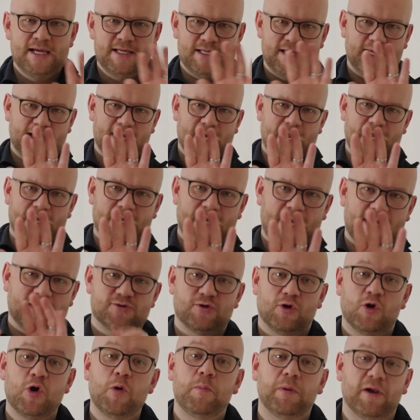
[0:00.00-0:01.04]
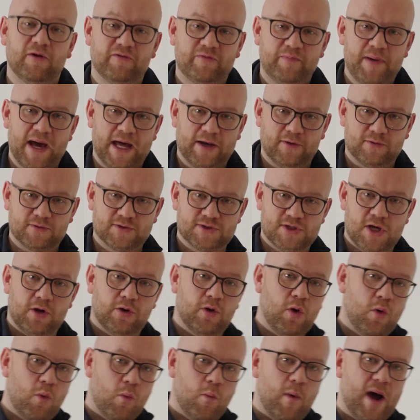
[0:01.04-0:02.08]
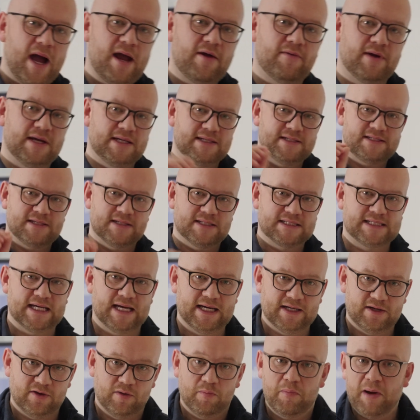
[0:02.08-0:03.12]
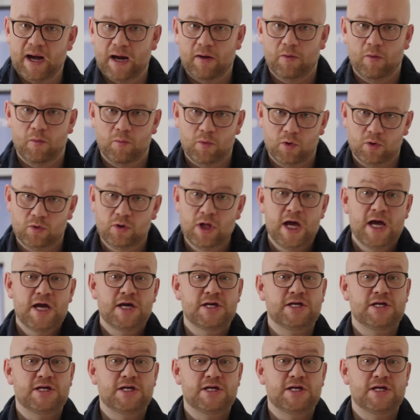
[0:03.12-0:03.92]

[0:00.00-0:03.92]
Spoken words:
You can add an extra couple of panels on, wire it into the side of the Powerwall.